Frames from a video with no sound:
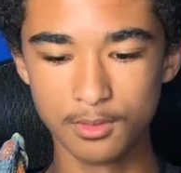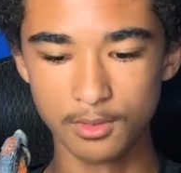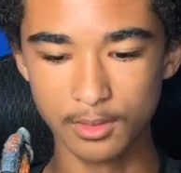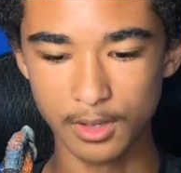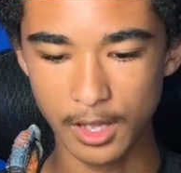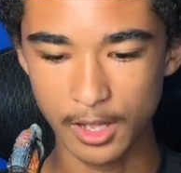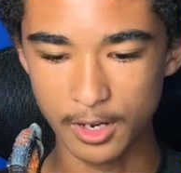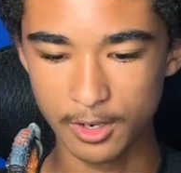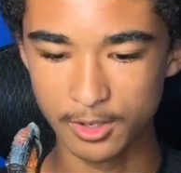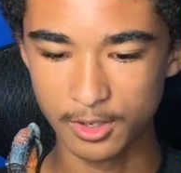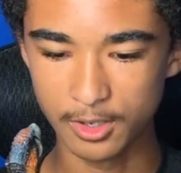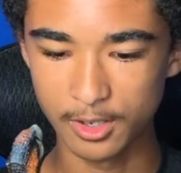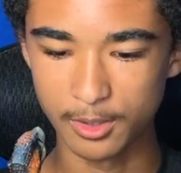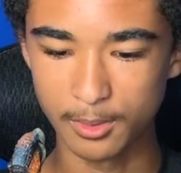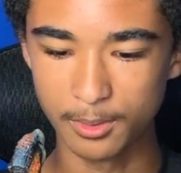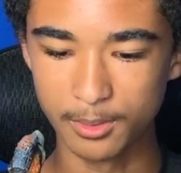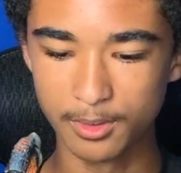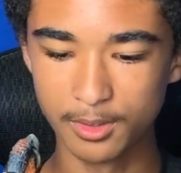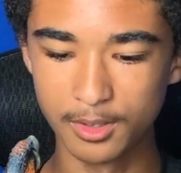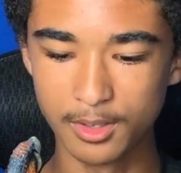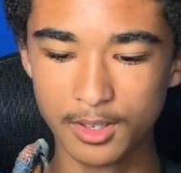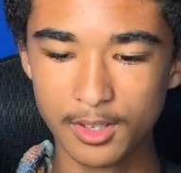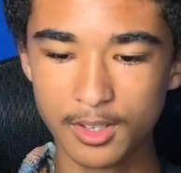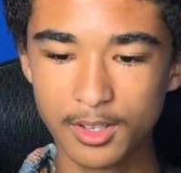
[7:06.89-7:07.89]
I don't know.
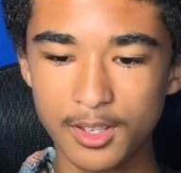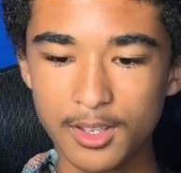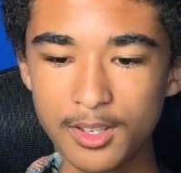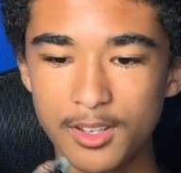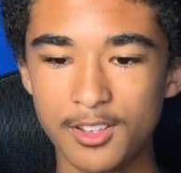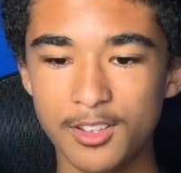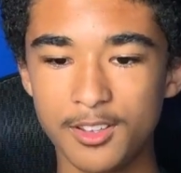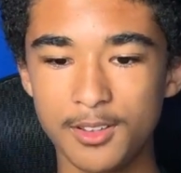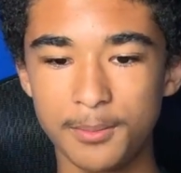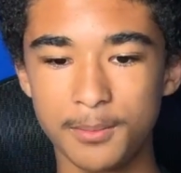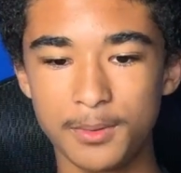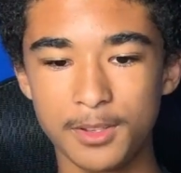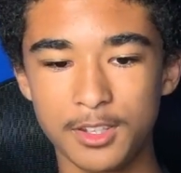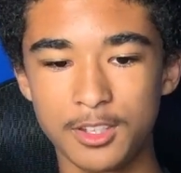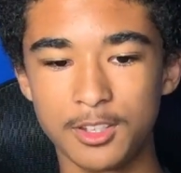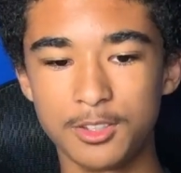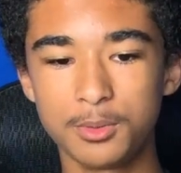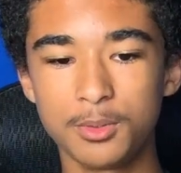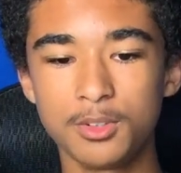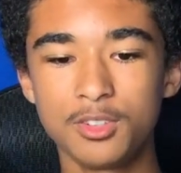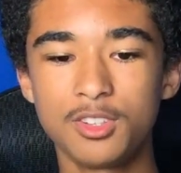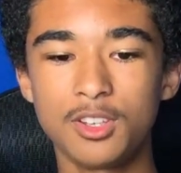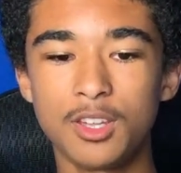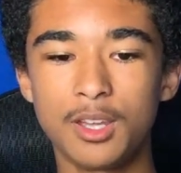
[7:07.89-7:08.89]
But this
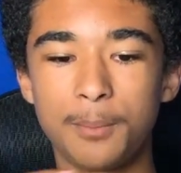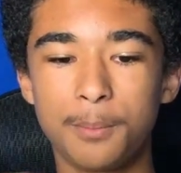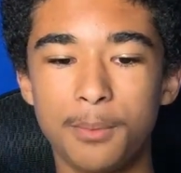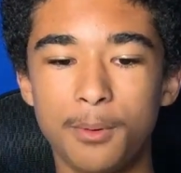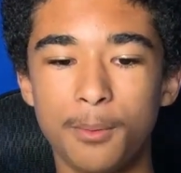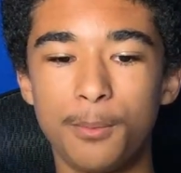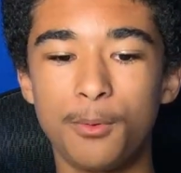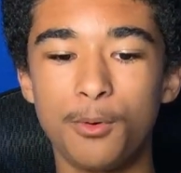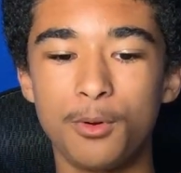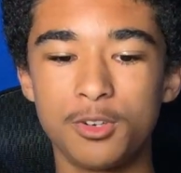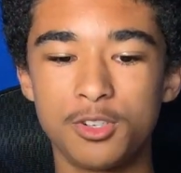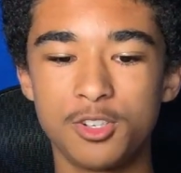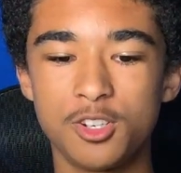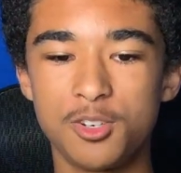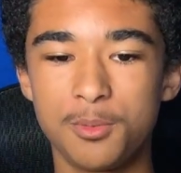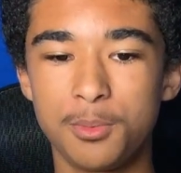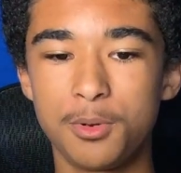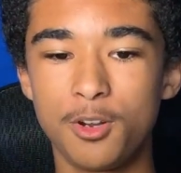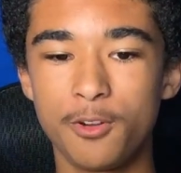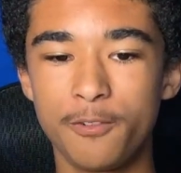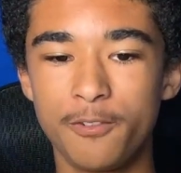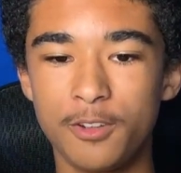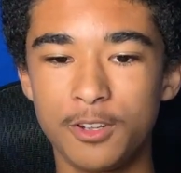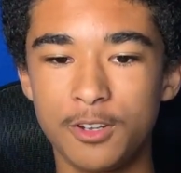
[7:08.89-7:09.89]
one's like proportioned
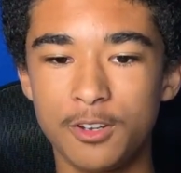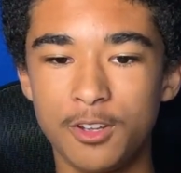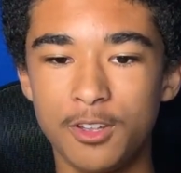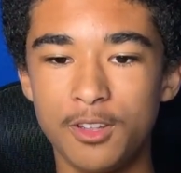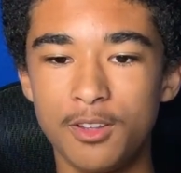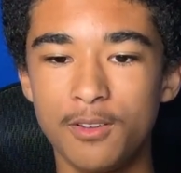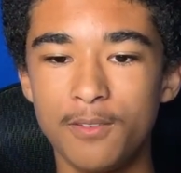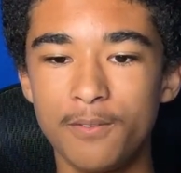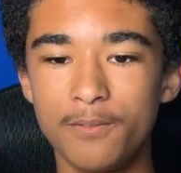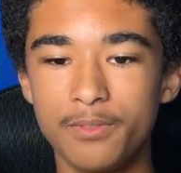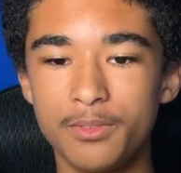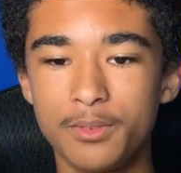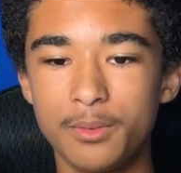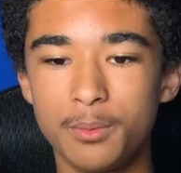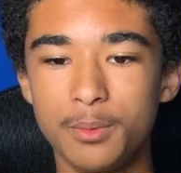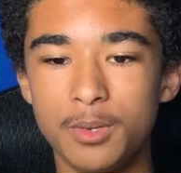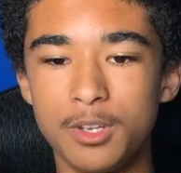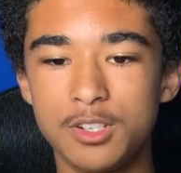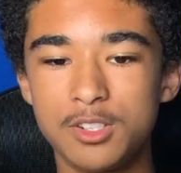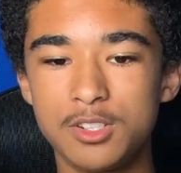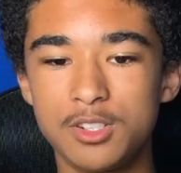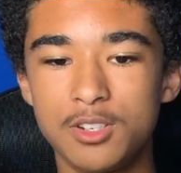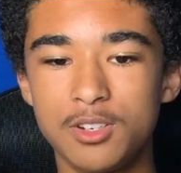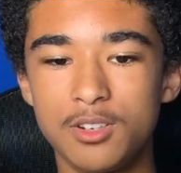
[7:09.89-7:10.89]
perfectly,
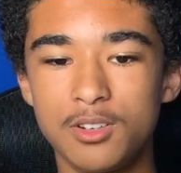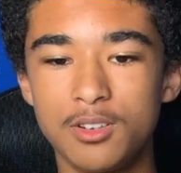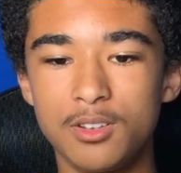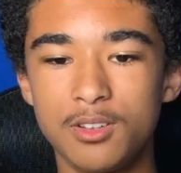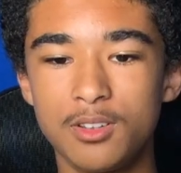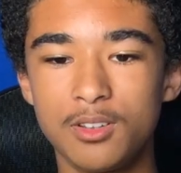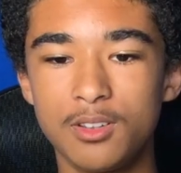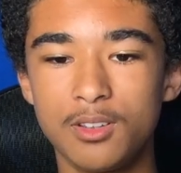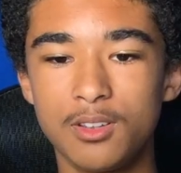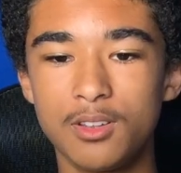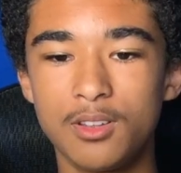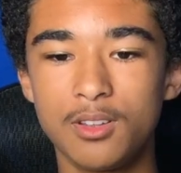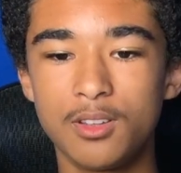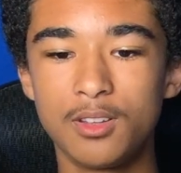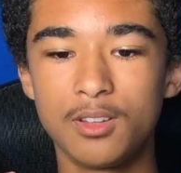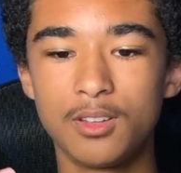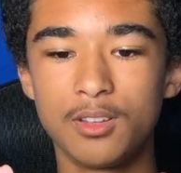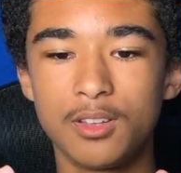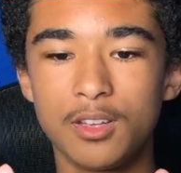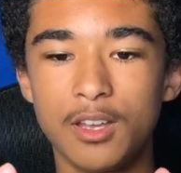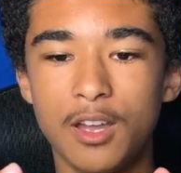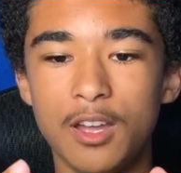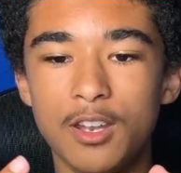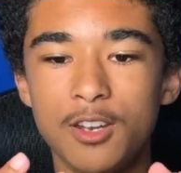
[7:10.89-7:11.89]
which
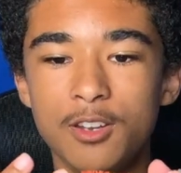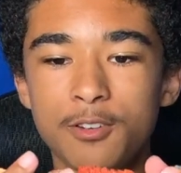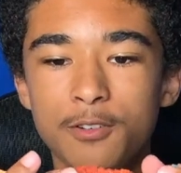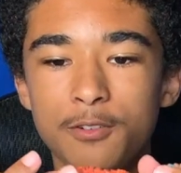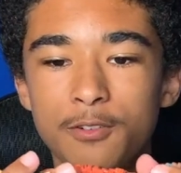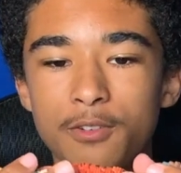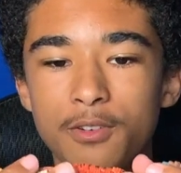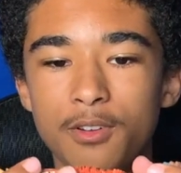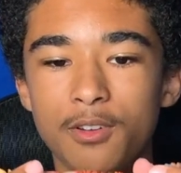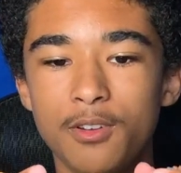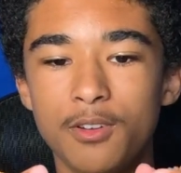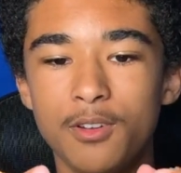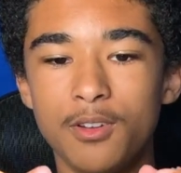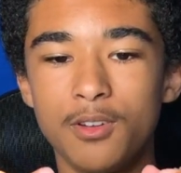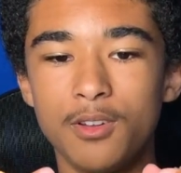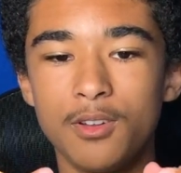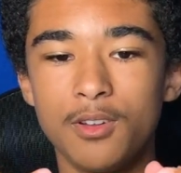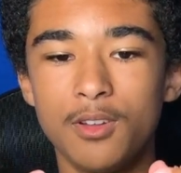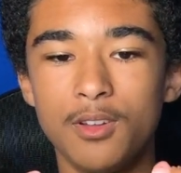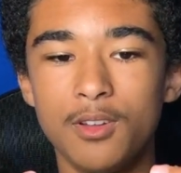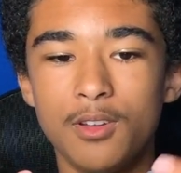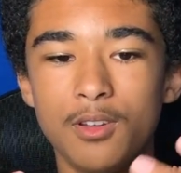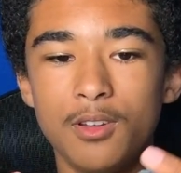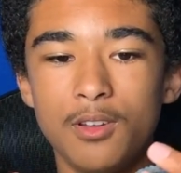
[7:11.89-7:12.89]
kind of
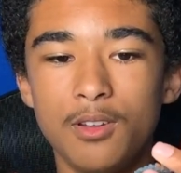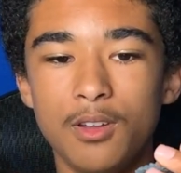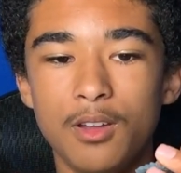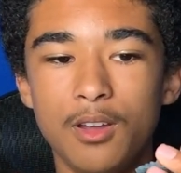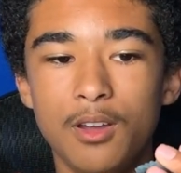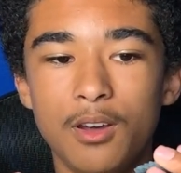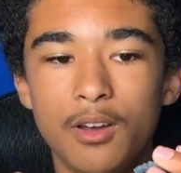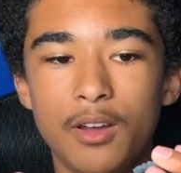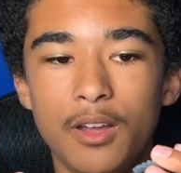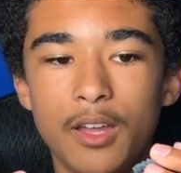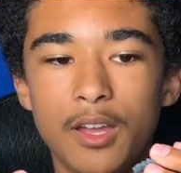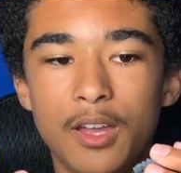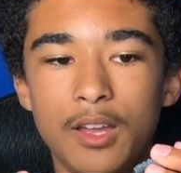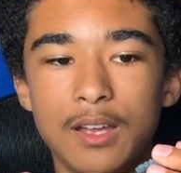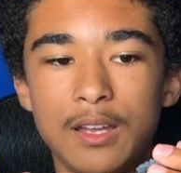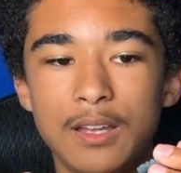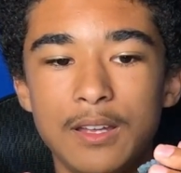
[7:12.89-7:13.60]
like